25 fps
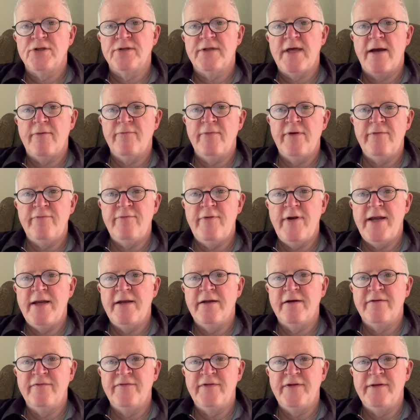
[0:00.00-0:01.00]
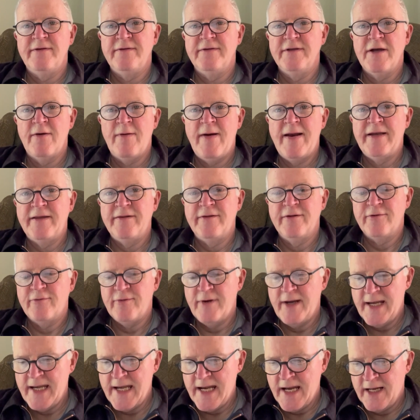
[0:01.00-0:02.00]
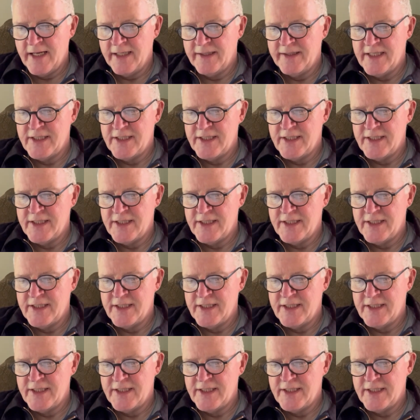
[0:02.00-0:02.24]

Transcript: that we read of in Gawain and the Green Knight.